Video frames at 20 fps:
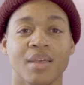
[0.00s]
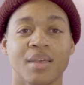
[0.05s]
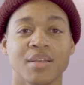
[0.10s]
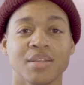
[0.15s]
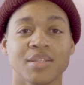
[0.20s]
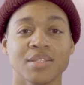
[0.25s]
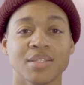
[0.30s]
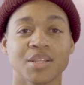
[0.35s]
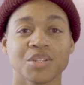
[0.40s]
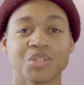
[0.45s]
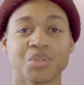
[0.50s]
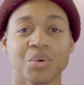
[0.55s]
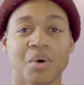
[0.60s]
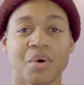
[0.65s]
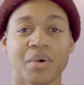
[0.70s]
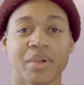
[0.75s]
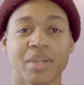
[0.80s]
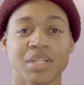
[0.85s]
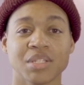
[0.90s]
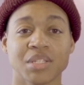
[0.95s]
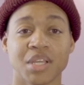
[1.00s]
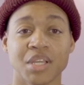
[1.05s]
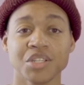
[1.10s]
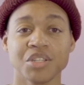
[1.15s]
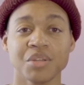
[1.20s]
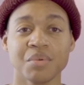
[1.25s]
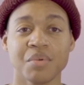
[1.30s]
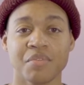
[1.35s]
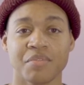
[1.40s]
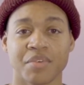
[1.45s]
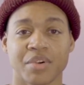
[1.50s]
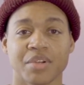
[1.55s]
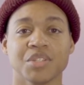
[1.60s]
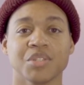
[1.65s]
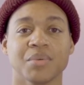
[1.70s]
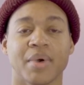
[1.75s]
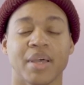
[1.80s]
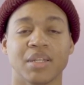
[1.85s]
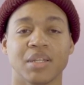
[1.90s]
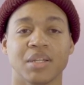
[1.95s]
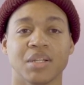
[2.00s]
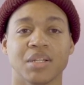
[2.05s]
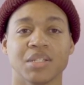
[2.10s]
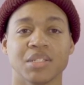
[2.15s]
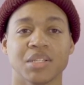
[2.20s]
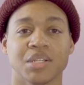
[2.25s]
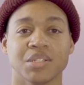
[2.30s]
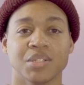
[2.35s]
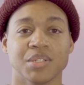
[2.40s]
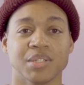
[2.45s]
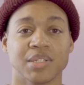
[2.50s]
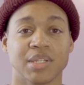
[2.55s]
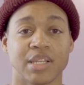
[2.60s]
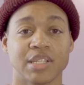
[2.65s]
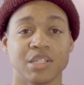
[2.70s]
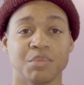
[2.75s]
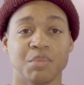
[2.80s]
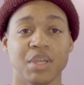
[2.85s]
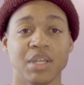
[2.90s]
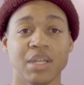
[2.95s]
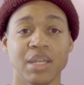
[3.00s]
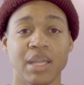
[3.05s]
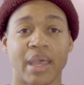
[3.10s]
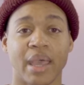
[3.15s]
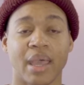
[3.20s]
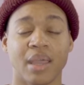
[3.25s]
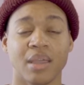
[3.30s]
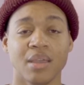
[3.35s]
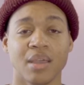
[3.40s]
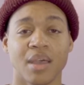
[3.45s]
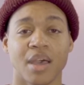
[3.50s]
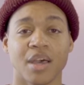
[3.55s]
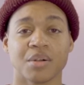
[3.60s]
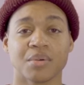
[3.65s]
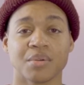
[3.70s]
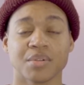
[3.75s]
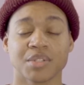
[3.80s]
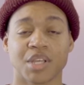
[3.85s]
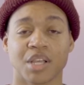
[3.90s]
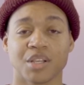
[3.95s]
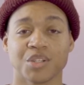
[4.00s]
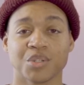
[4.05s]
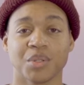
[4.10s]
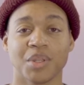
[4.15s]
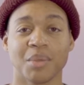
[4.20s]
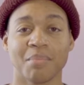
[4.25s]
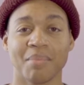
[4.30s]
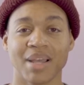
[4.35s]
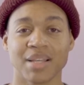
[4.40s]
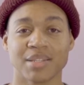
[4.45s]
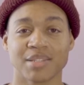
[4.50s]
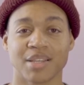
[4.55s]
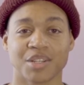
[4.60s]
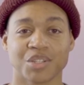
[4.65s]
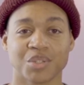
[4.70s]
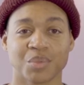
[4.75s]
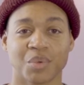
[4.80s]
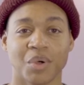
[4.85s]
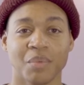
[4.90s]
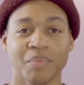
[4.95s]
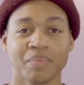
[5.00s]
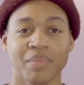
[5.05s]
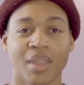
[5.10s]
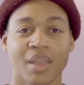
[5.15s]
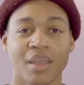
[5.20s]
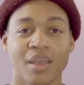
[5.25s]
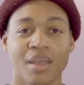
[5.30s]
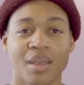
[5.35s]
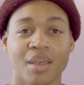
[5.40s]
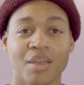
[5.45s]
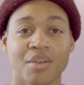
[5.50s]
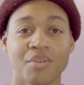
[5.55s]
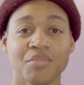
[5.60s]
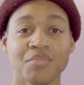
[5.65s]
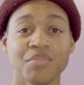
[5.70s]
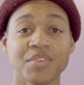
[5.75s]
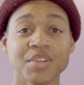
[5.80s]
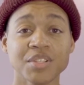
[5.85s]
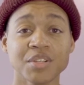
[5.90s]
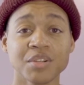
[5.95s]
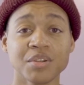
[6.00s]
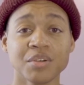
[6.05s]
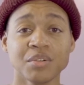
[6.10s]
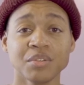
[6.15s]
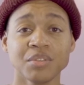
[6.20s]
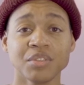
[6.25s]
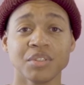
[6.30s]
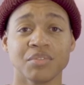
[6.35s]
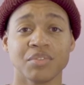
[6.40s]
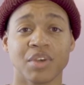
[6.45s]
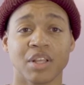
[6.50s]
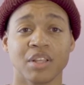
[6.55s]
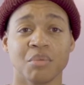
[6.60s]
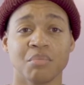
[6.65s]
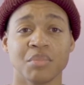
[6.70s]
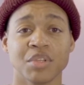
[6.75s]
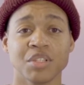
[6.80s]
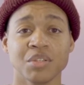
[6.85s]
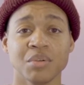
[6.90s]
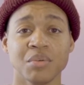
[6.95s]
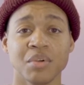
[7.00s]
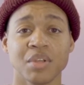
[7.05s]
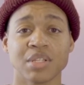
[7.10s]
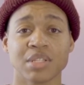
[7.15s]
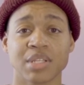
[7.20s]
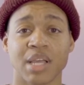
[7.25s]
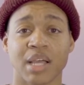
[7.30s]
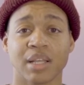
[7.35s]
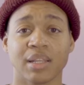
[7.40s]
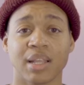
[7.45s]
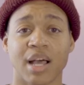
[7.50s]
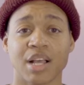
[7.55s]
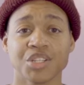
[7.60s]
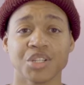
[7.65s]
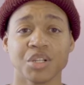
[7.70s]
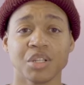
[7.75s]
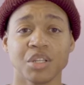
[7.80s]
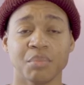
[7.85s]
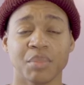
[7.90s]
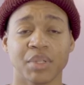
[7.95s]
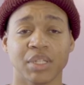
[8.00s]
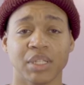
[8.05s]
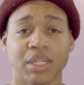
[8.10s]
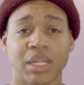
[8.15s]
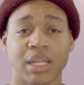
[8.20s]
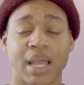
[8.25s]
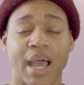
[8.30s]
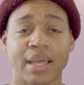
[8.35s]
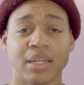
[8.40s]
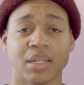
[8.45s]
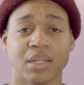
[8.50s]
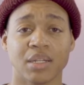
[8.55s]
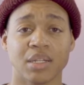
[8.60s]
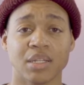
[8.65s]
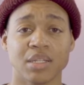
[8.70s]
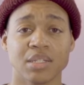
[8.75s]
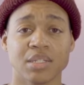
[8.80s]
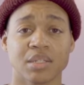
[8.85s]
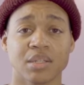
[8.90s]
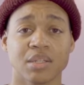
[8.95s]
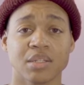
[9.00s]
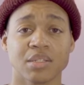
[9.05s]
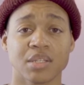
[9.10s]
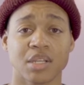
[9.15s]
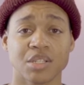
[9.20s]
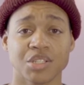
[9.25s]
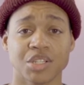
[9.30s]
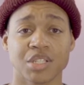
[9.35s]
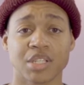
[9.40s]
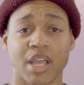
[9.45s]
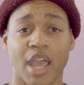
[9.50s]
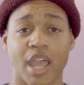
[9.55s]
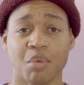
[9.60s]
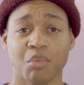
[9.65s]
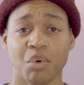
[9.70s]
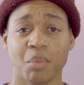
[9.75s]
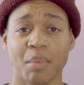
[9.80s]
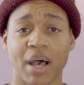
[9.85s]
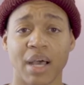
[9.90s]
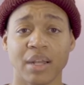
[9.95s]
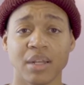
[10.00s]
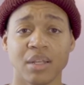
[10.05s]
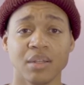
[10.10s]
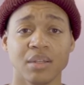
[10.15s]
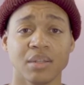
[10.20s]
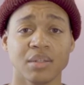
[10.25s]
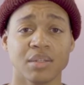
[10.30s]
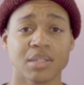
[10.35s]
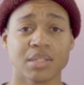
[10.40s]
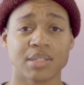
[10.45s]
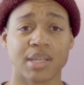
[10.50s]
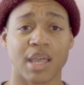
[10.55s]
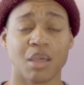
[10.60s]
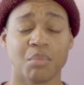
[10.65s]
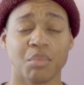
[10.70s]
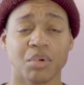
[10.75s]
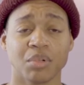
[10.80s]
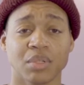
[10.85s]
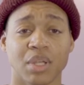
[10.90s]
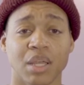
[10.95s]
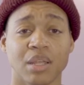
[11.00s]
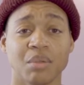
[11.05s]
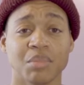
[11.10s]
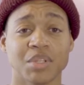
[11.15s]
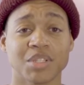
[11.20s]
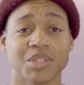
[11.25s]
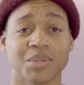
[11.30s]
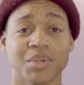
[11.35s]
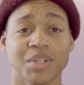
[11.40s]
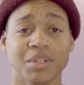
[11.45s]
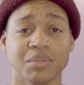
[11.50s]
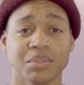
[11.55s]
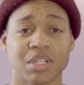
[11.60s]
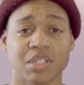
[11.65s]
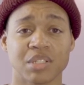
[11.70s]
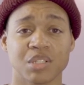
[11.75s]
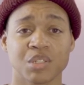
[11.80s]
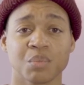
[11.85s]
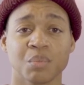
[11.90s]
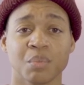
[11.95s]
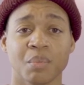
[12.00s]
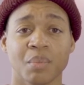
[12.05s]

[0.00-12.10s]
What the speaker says: Sexual orientation refers to identities such as lesbian, gay, heterosexual, and bisexual. Physical, developmental, and psychological ability identities such as able-bodied, disabled, and mental illness.